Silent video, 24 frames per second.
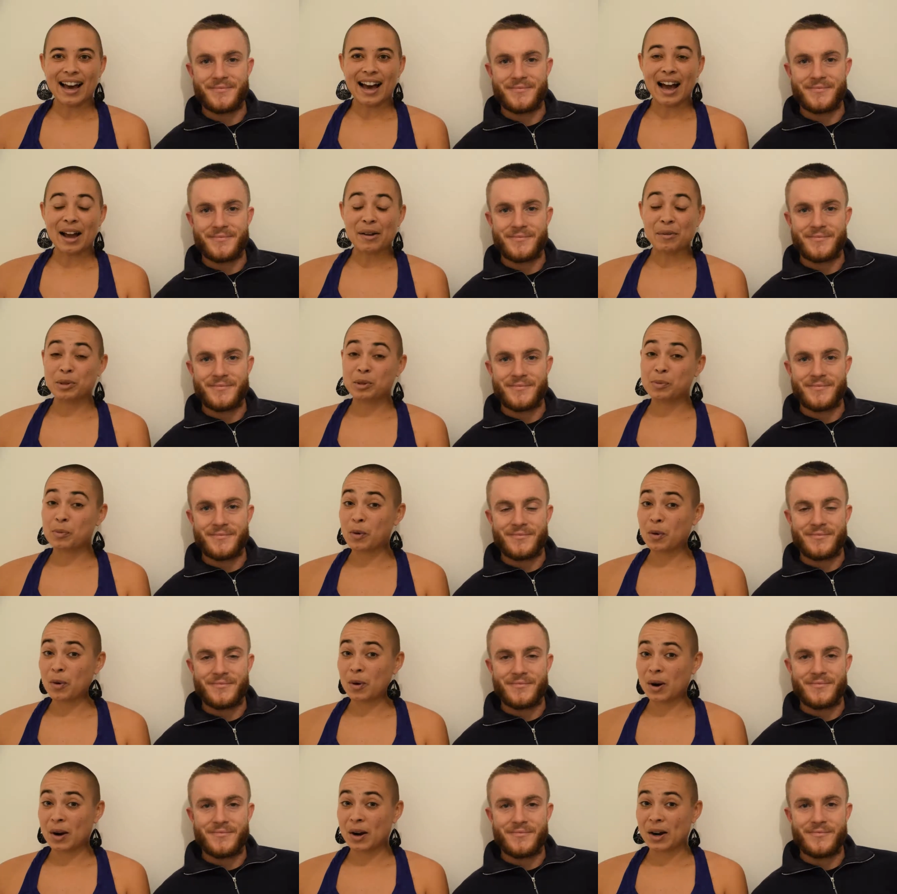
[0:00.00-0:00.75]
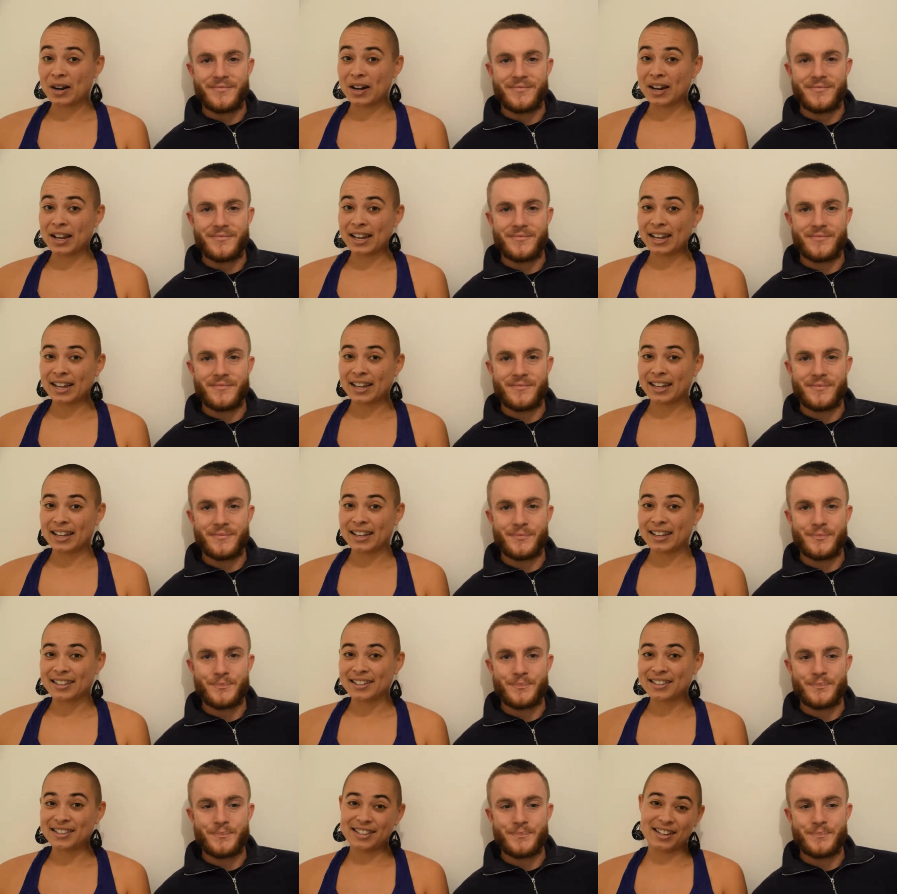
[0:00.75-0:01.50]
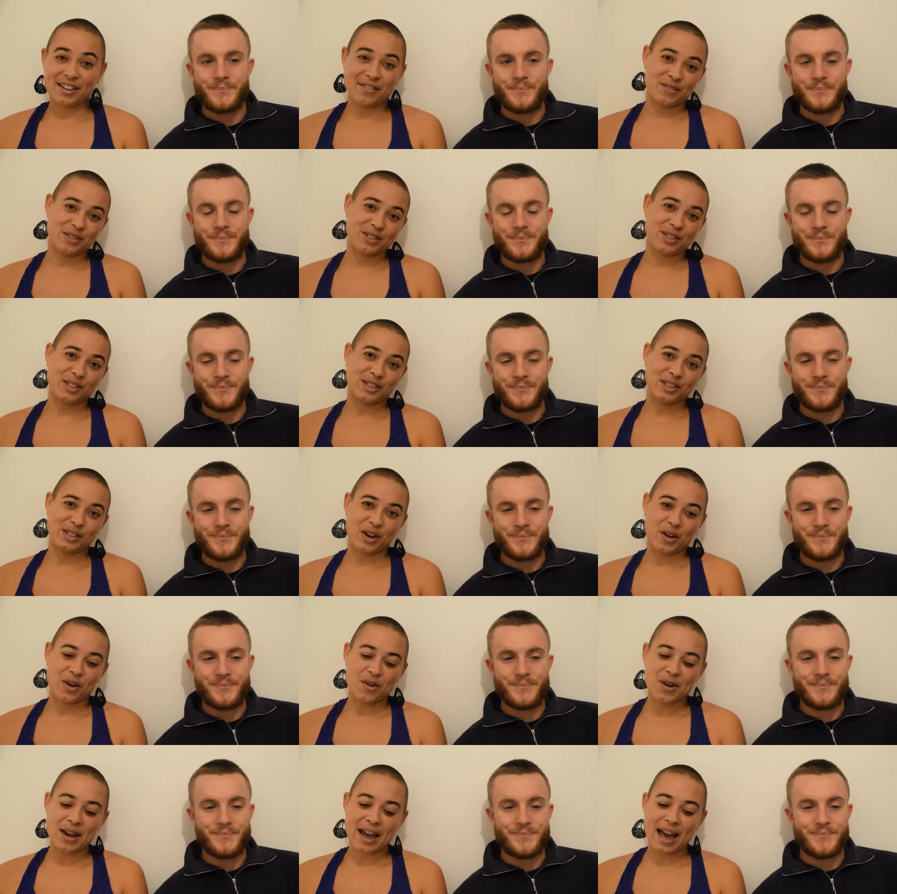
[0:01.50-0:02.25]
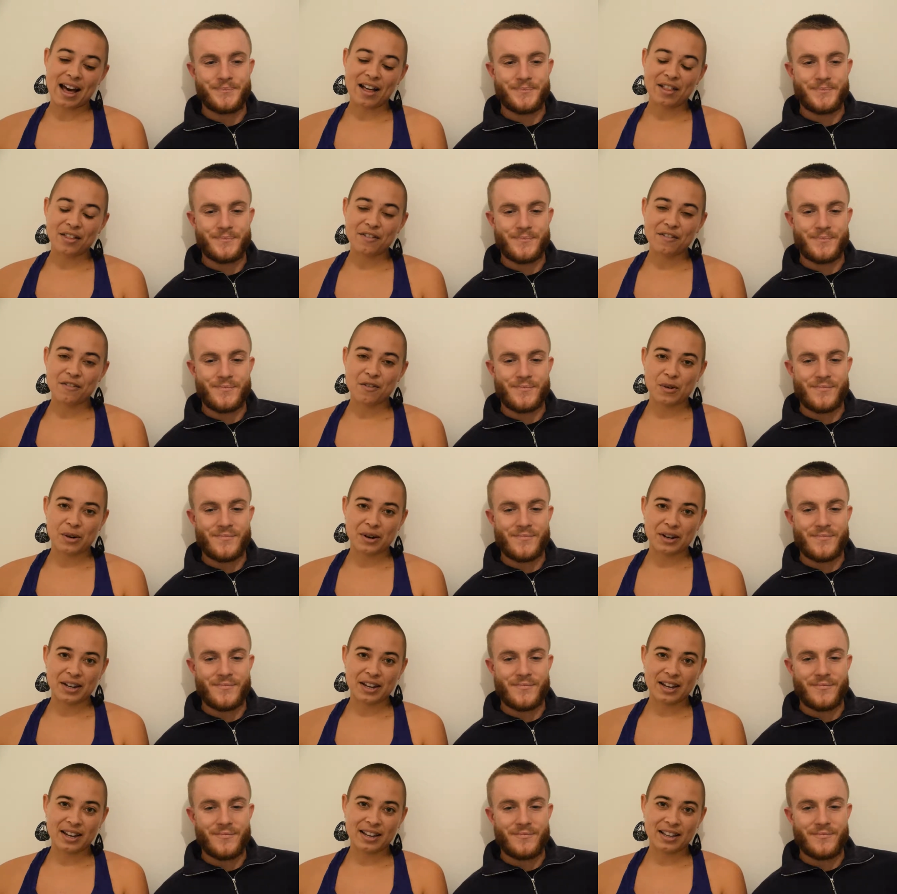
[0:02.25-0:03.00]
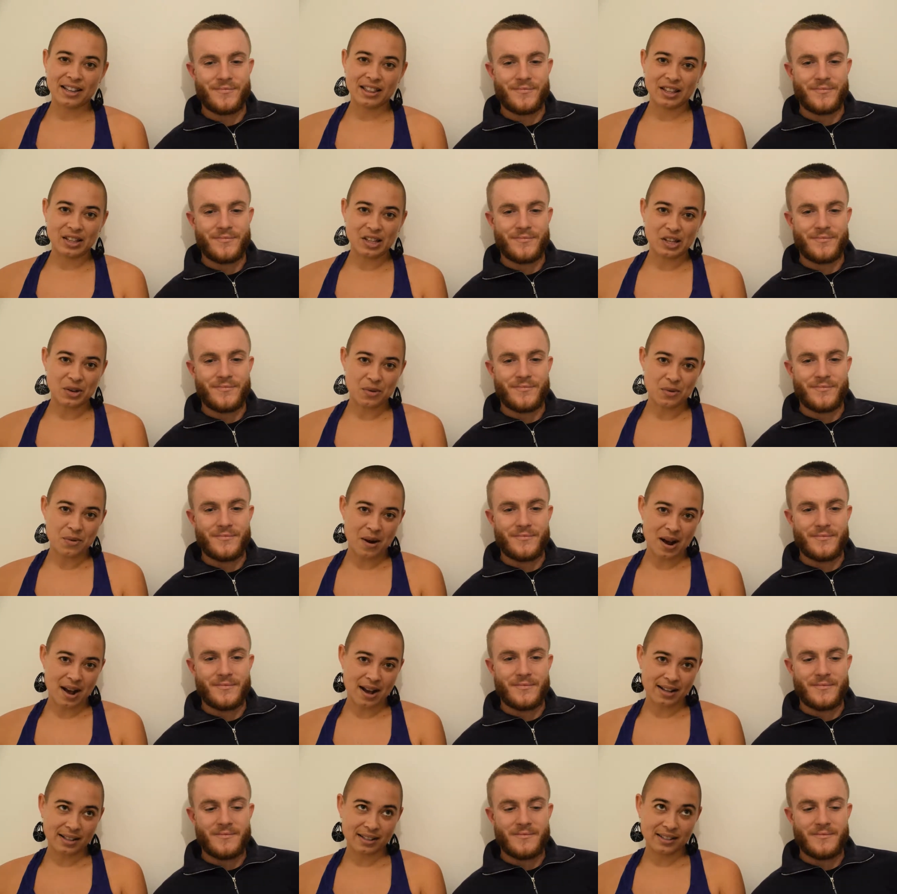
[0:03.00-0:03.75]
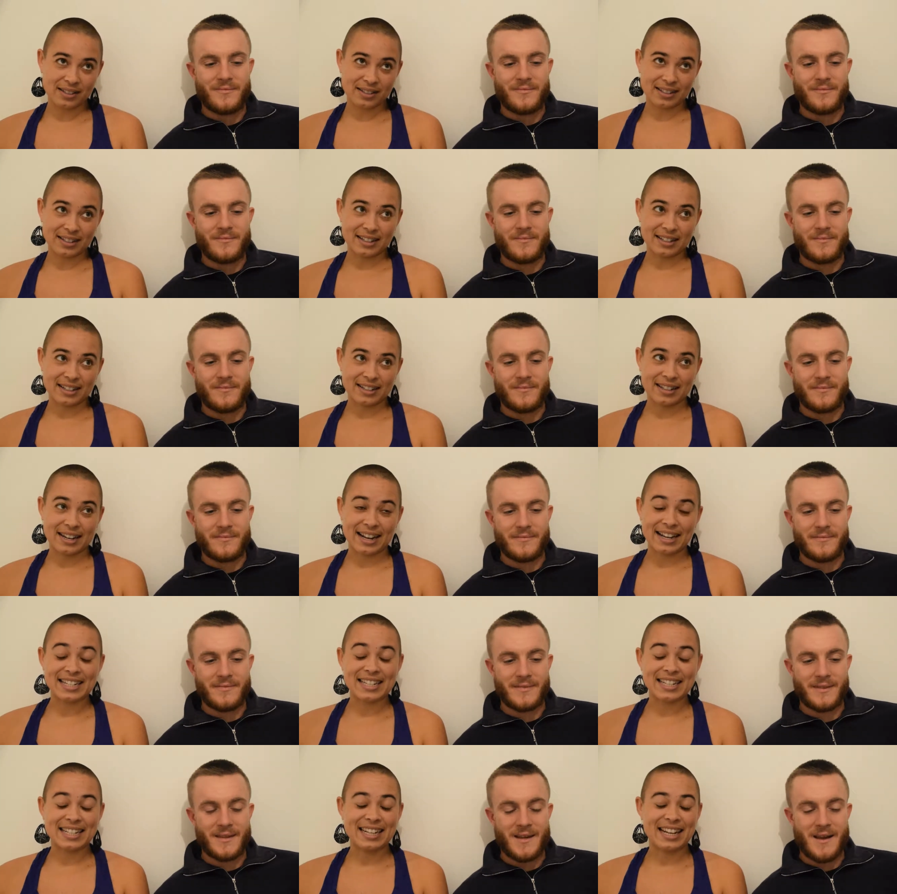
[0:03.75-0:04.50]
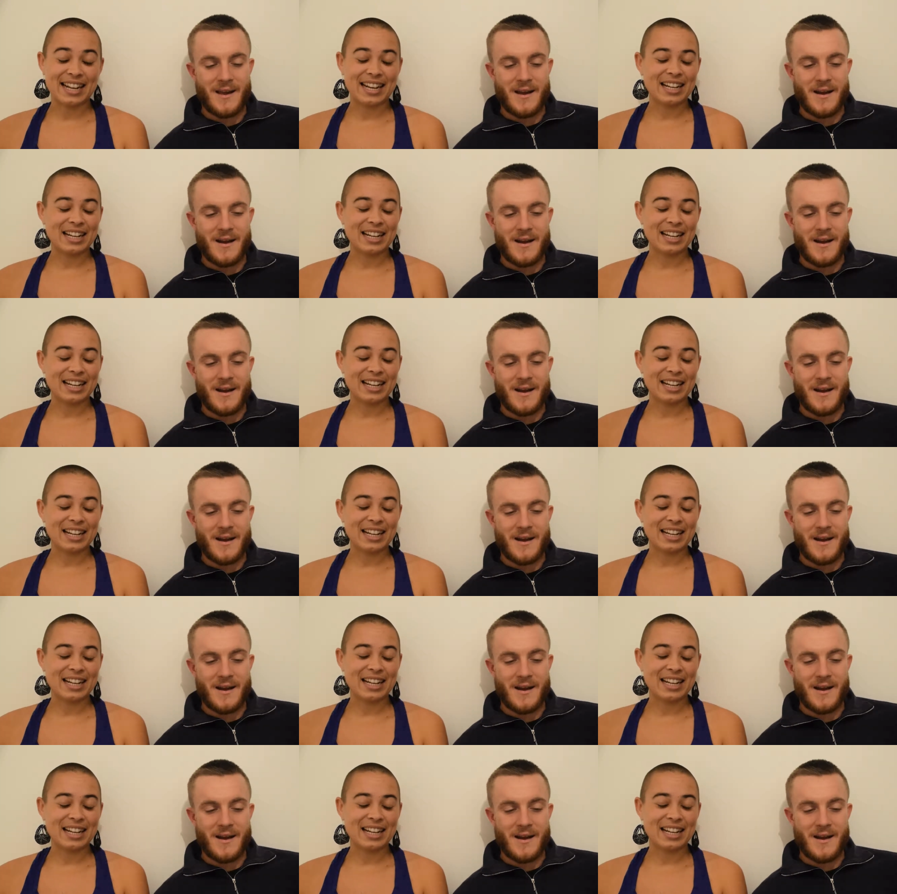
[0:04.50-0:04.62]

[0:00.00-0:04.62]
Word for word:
Speaker 1: I was born in San Francisco, California, in the US in 19.